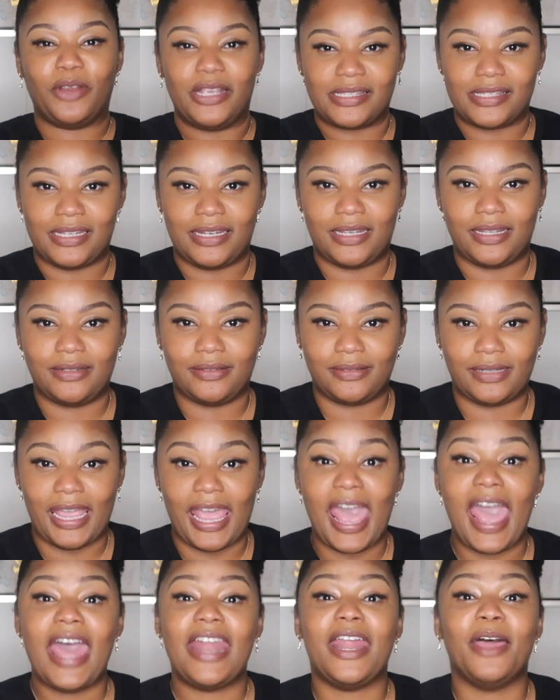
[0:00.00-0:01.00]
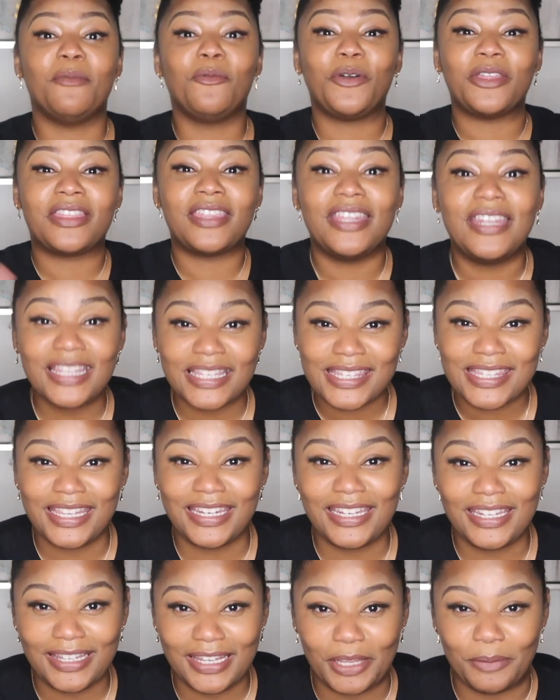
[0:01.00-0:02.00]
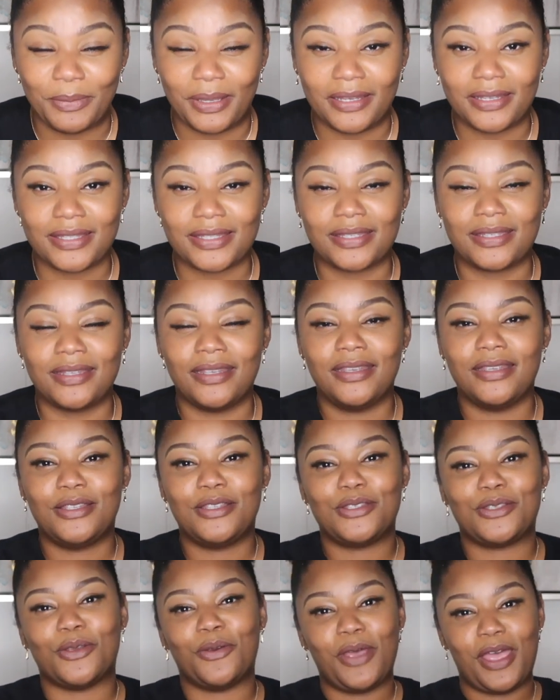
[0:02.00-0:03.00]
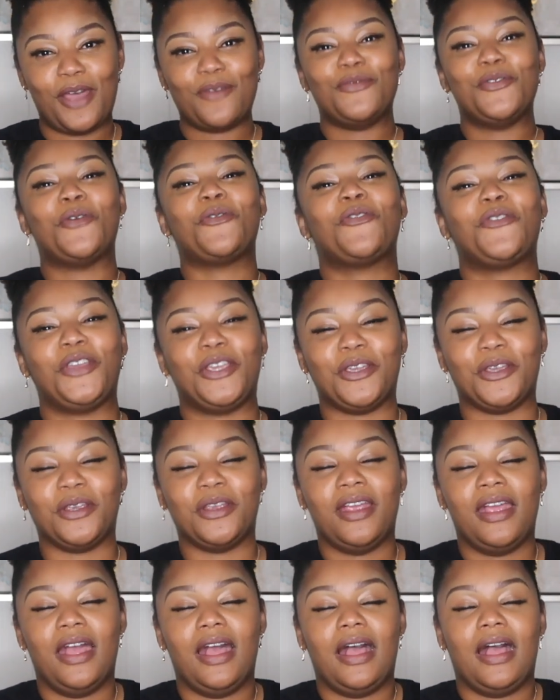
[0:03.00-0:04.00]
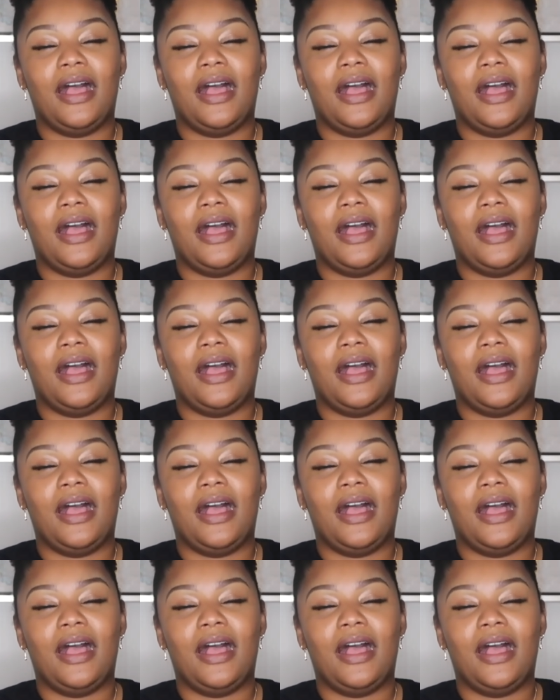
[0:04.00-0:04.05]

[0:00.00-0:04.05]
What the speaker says: resident. And I'm within the city limits, so have no fear.